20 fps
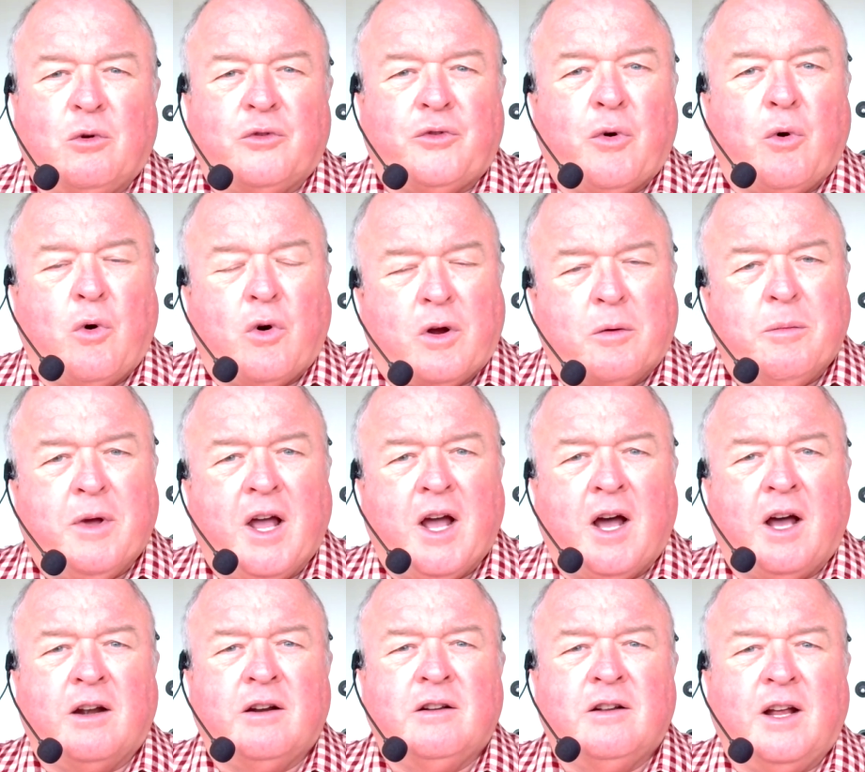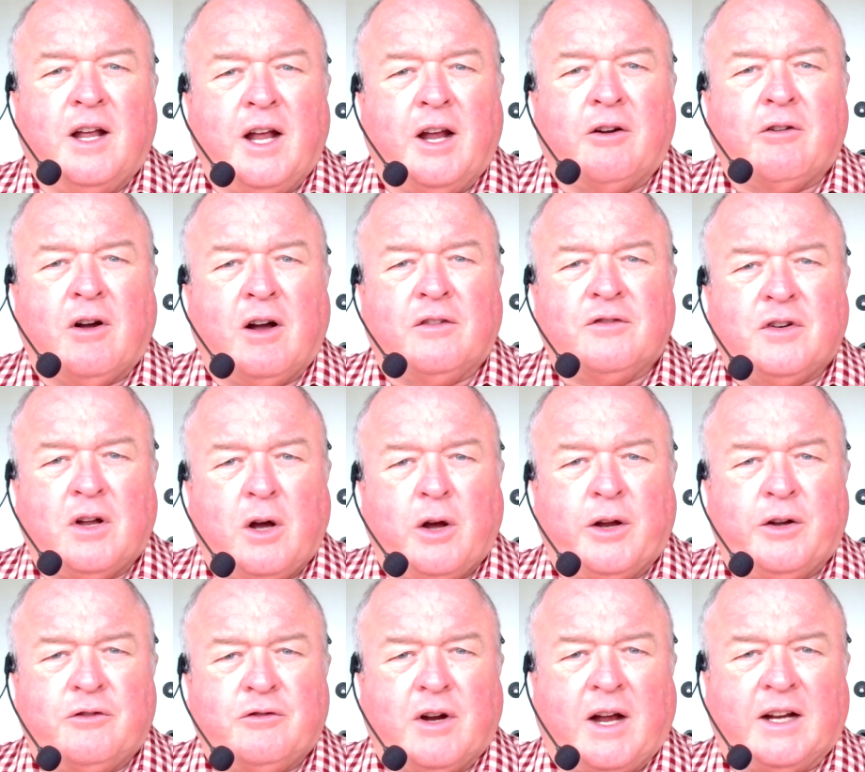talk about aircraft
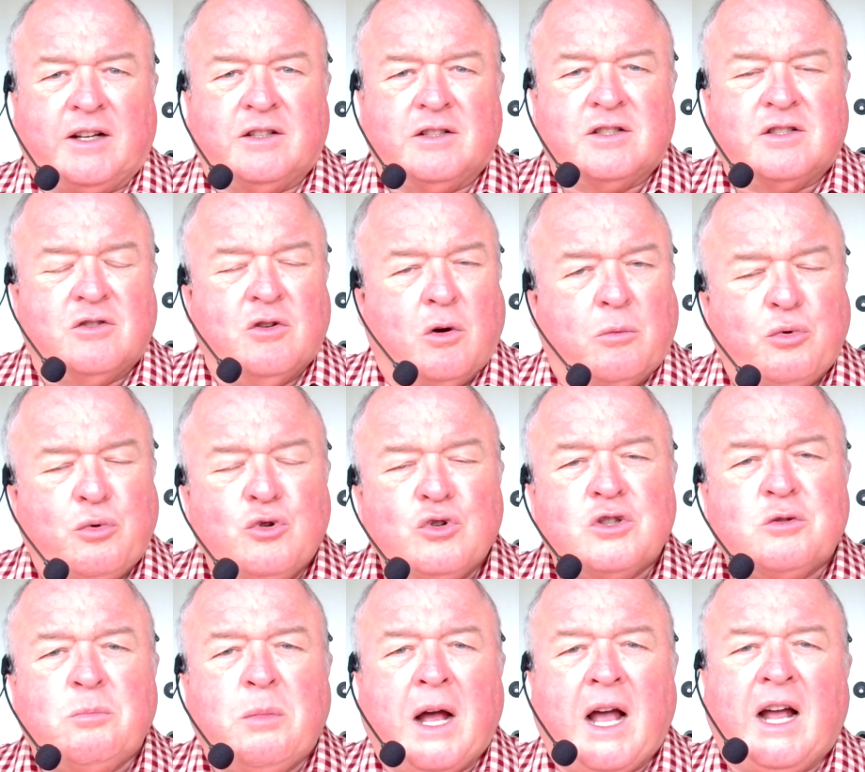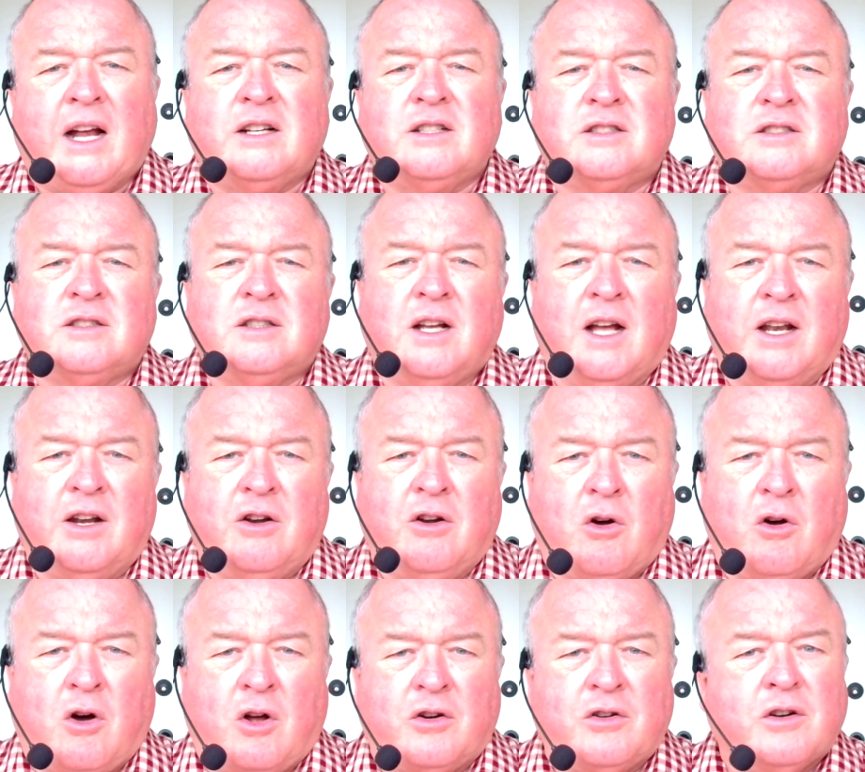towing tractors, not pushbacks and
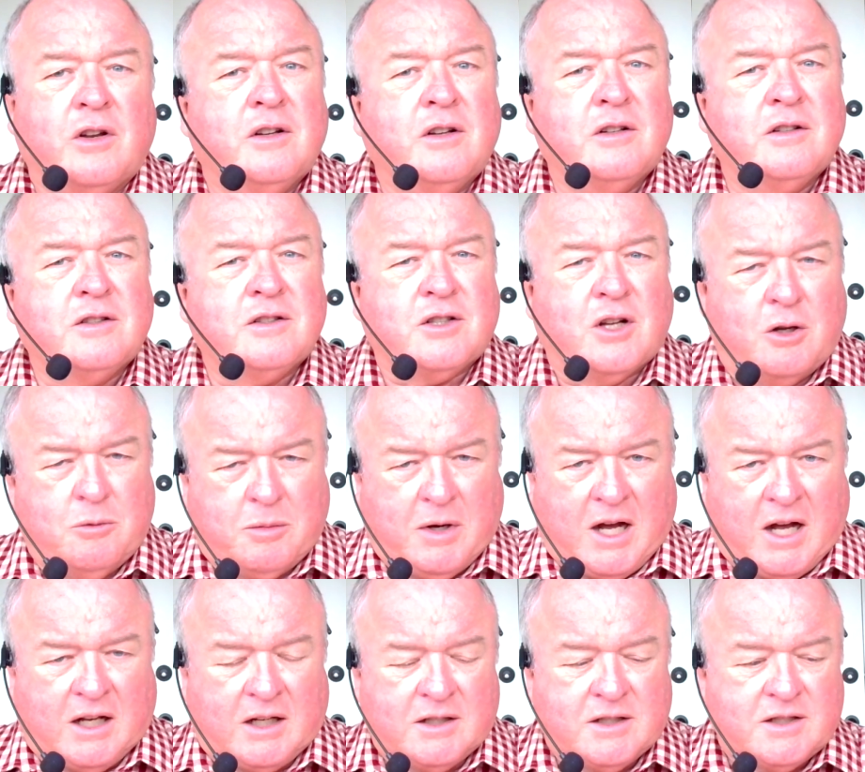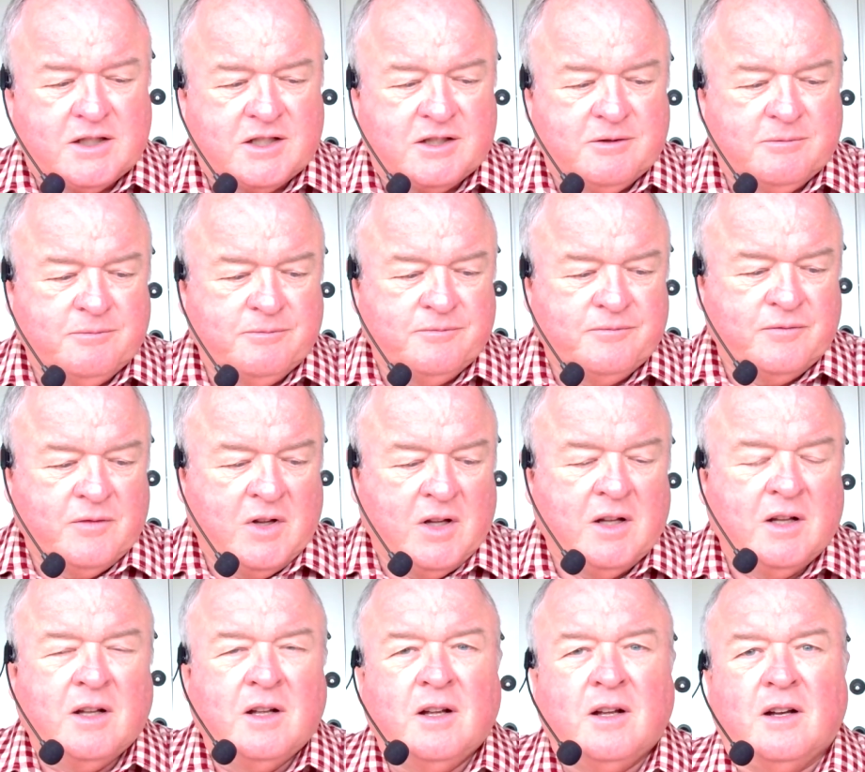not tow balas.
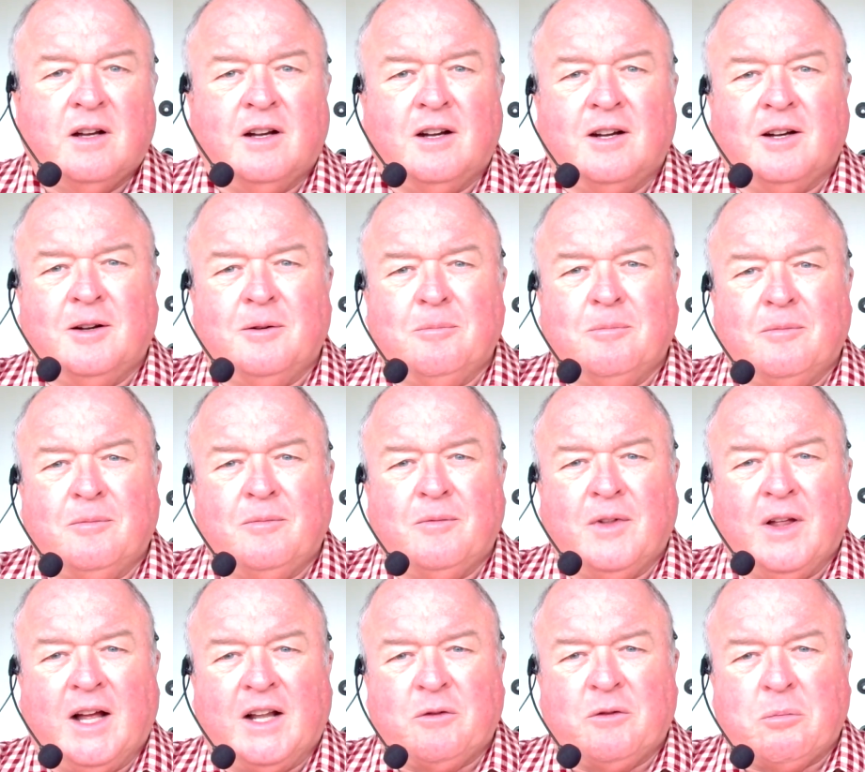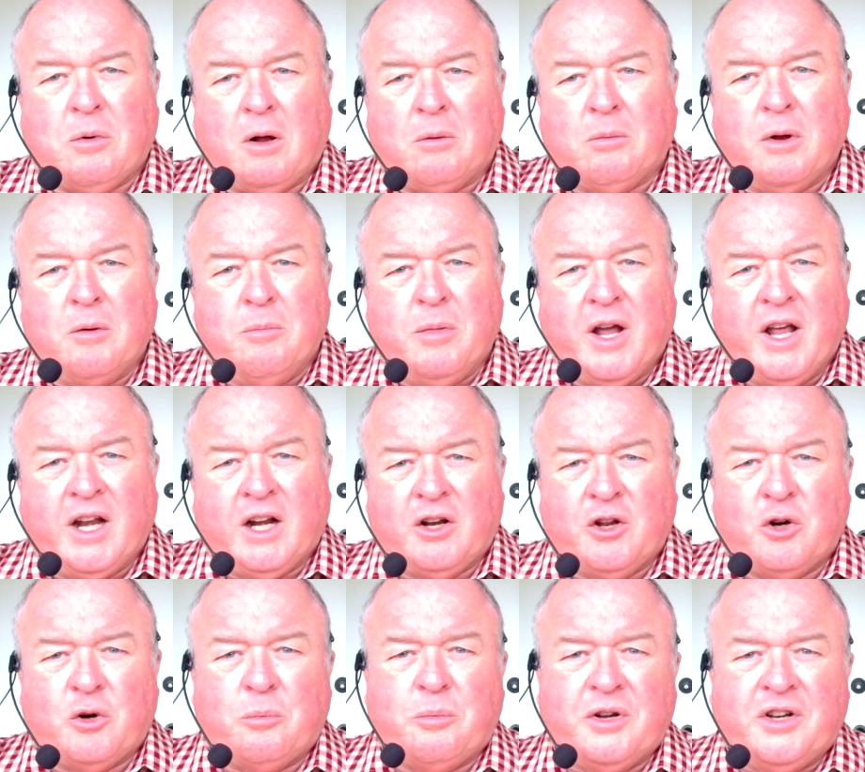That's probably been a
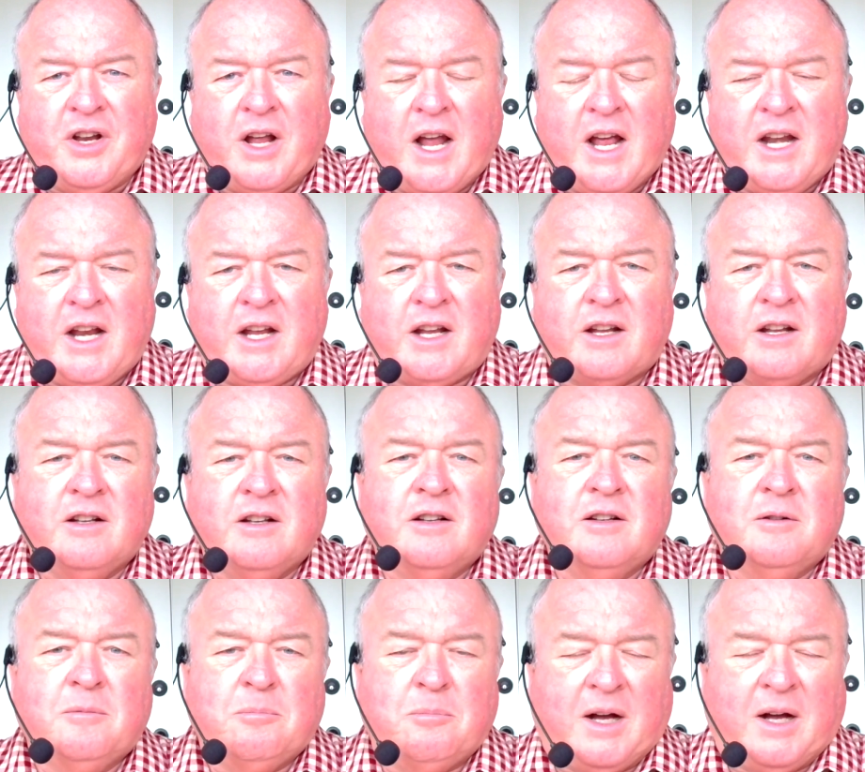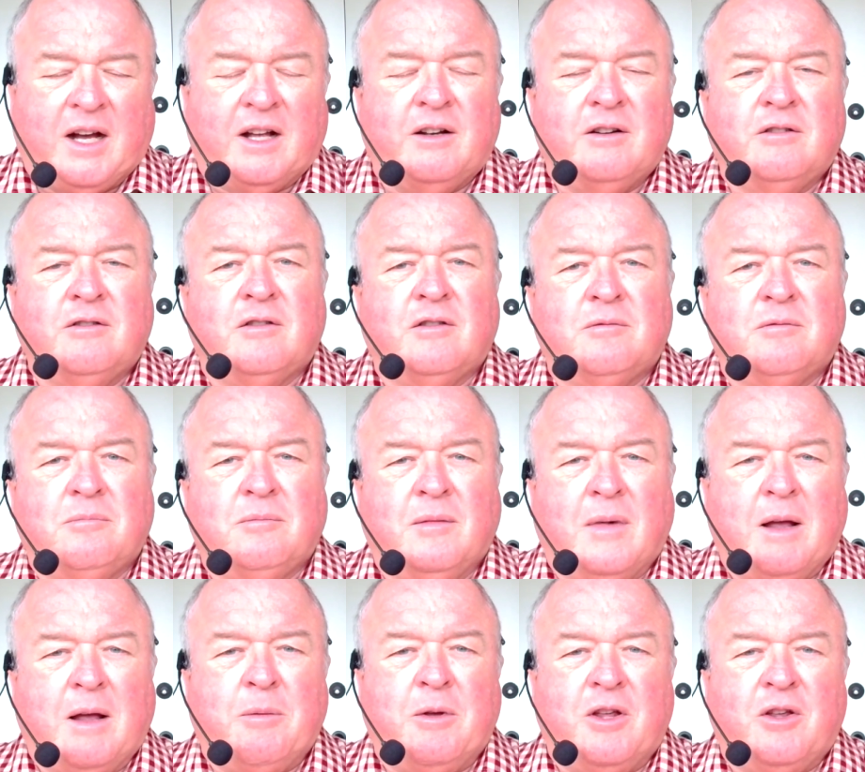little pedantic, but
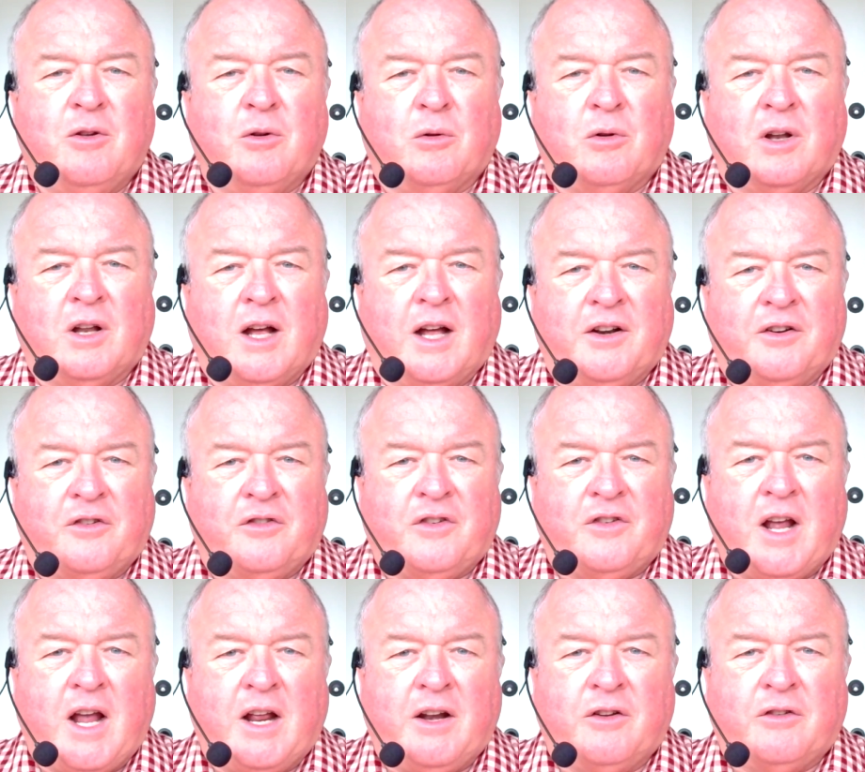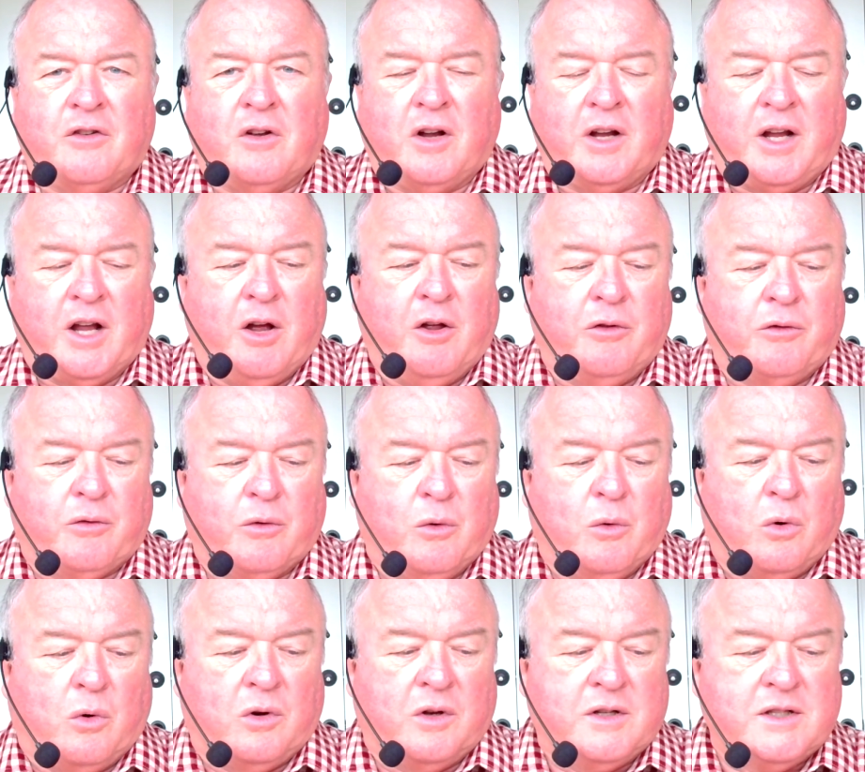maybe you'll understand as I go through
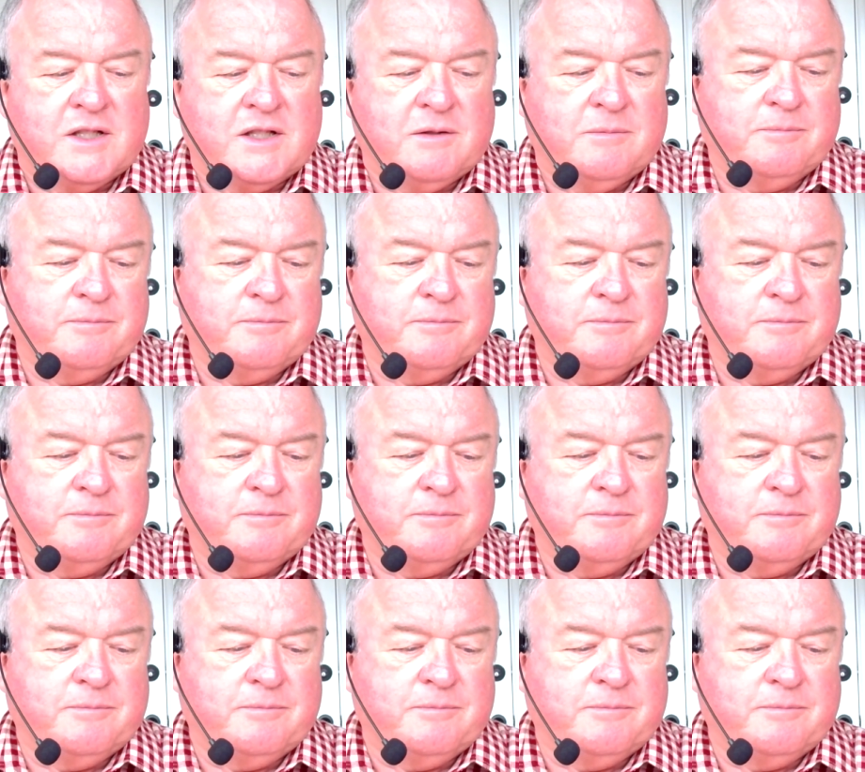all this.